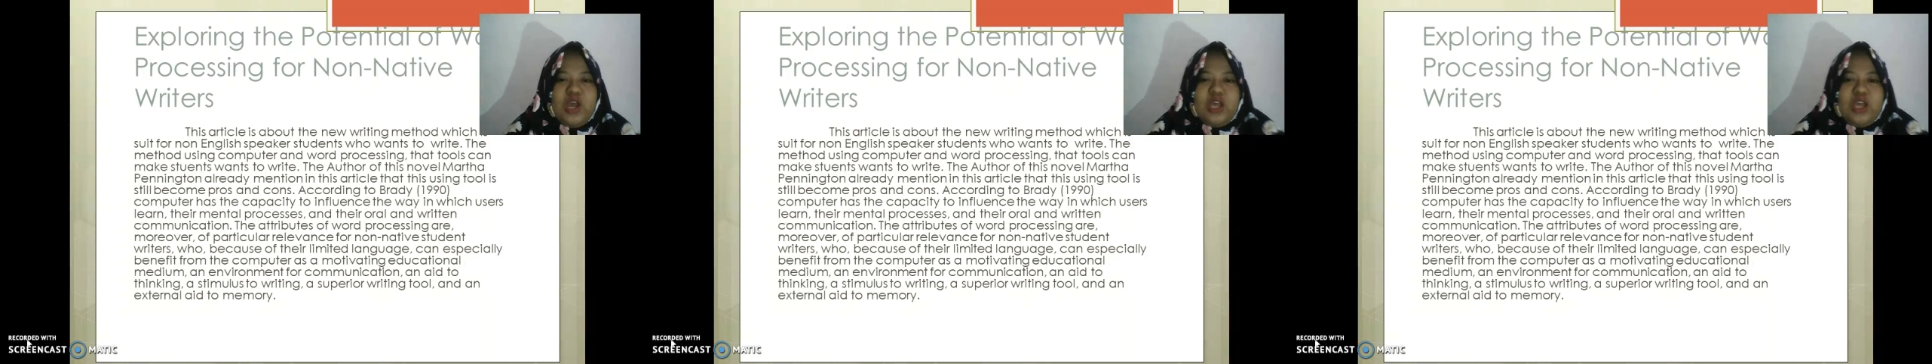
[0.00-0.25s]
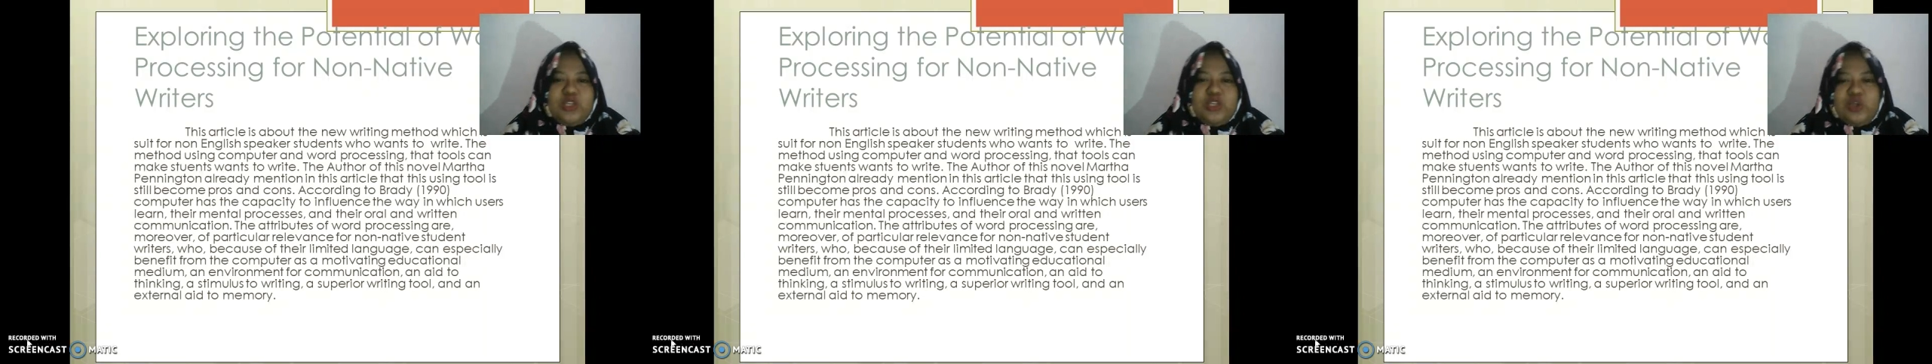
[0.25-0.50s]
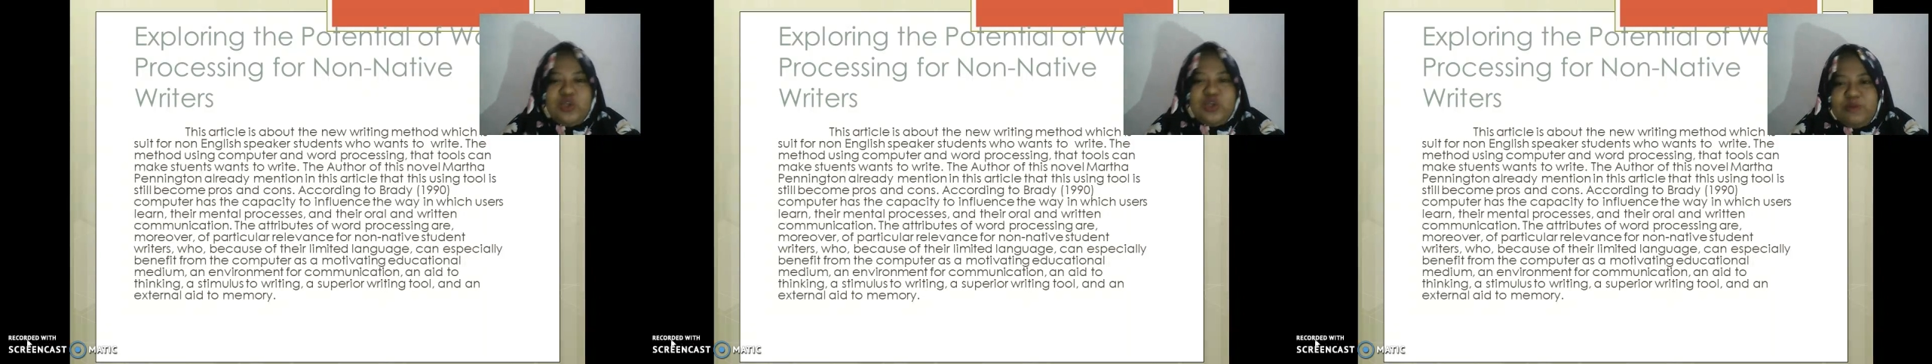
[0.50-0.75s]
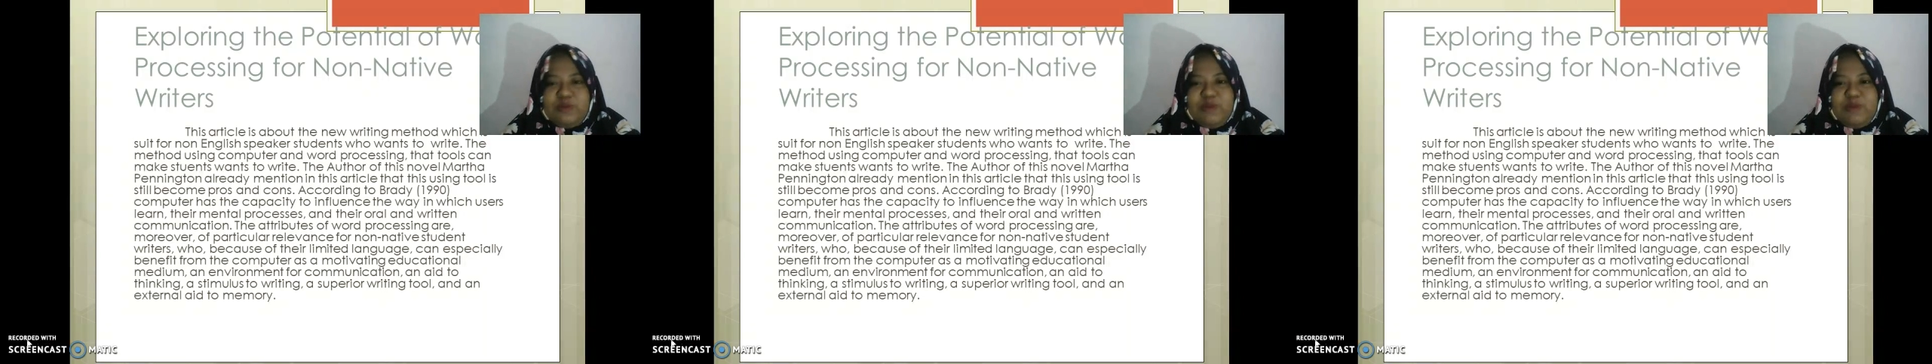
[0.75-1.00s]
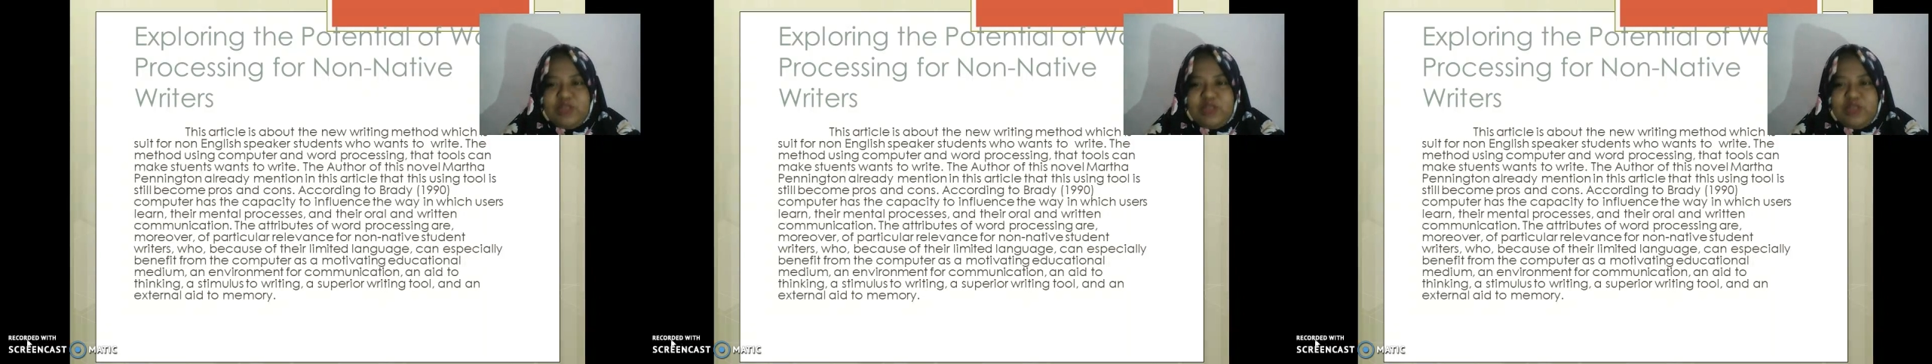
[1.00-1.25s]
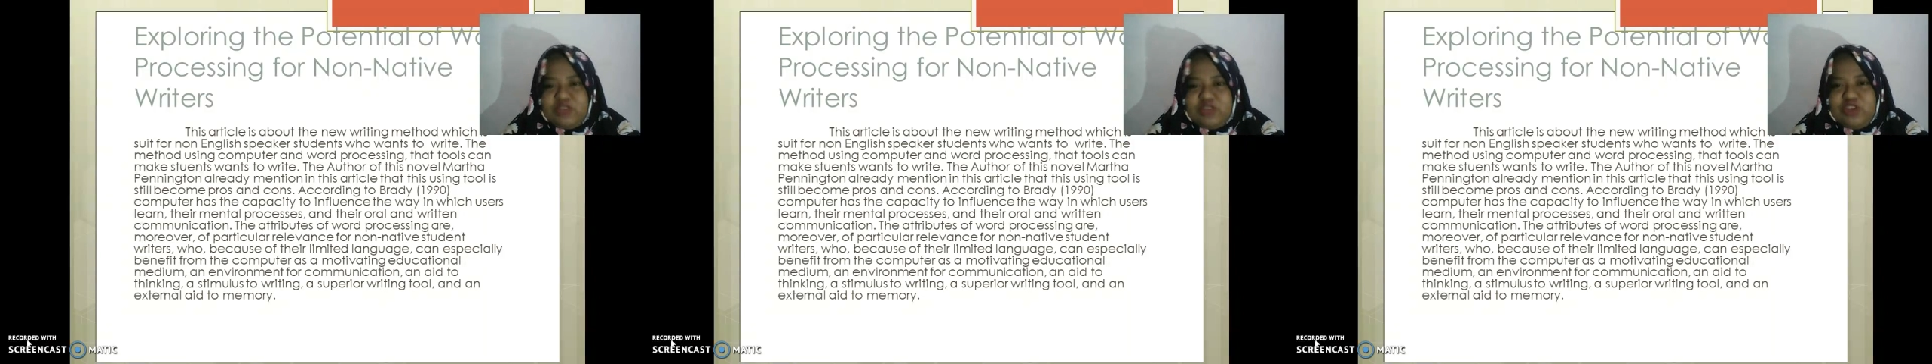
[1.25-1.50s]
it could be
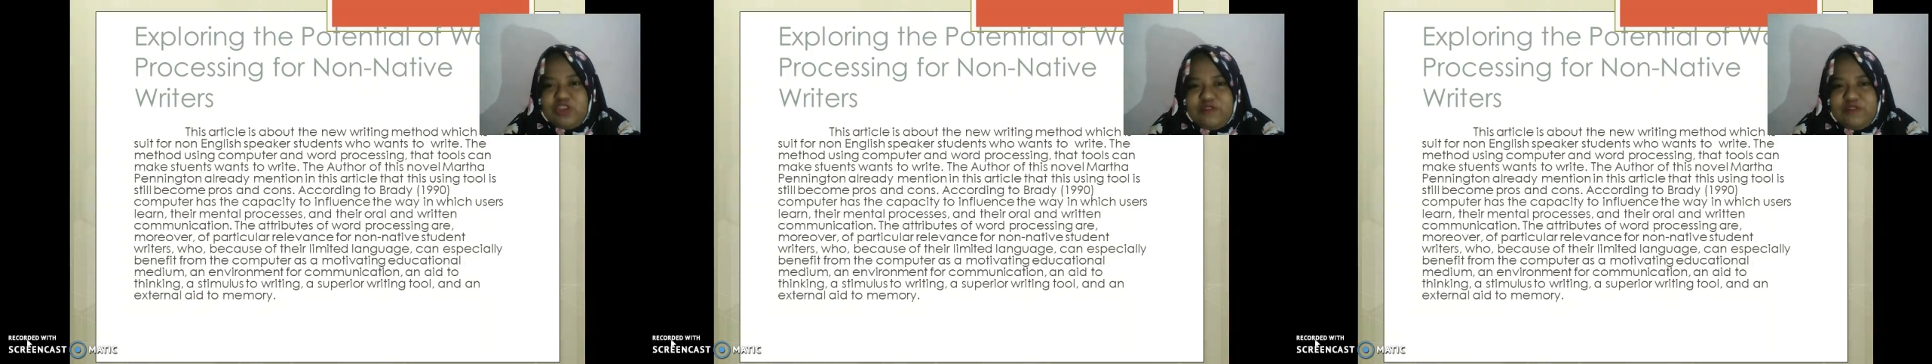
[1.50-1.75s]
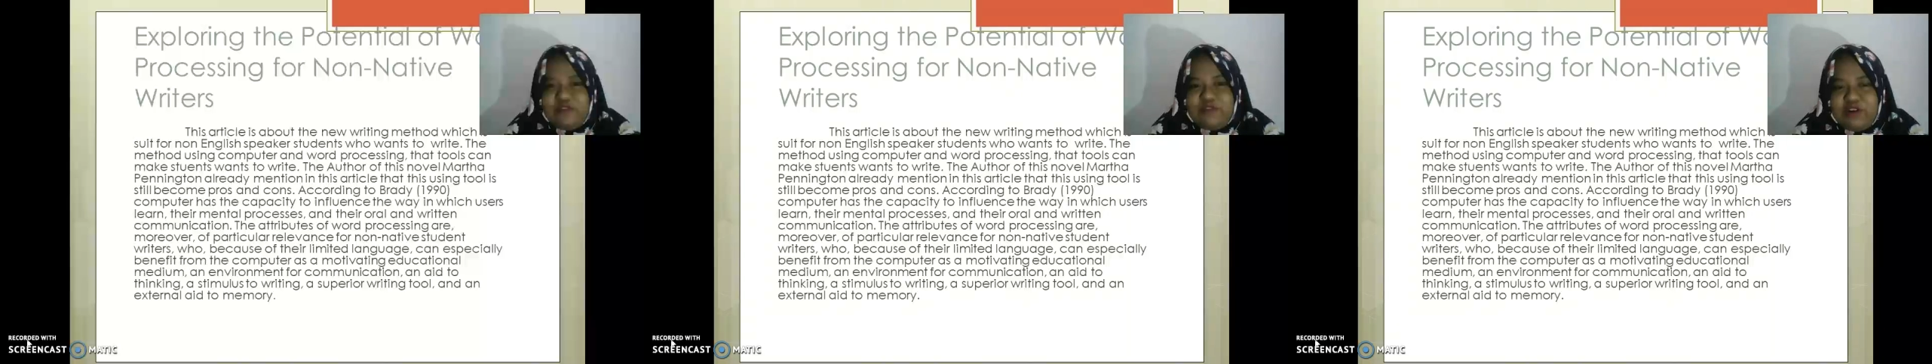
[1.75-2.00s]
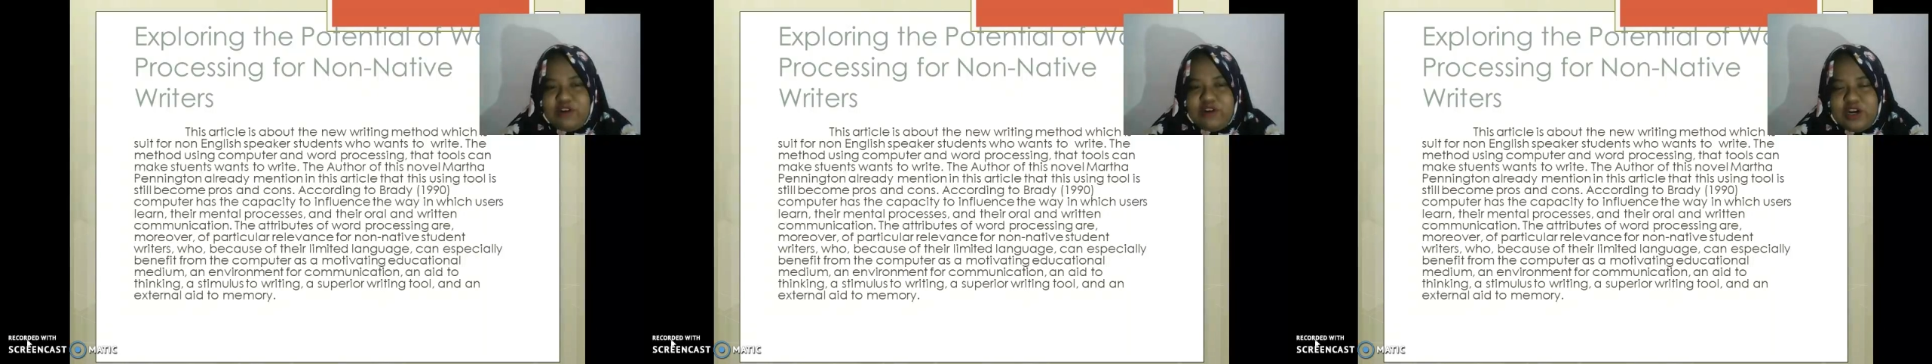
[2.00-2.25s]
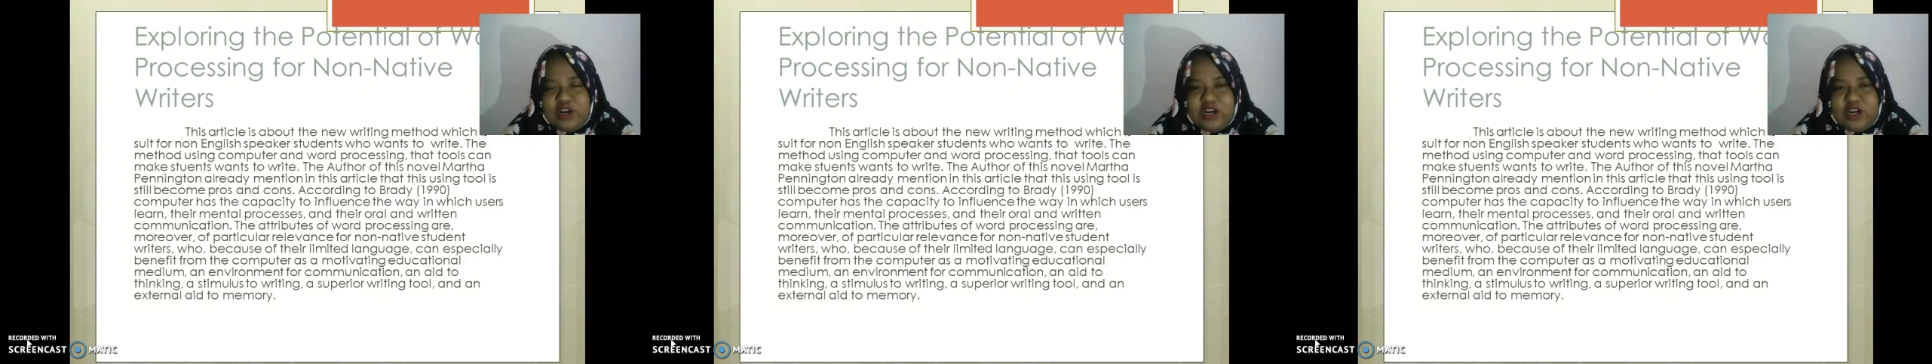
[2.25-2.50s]
potential for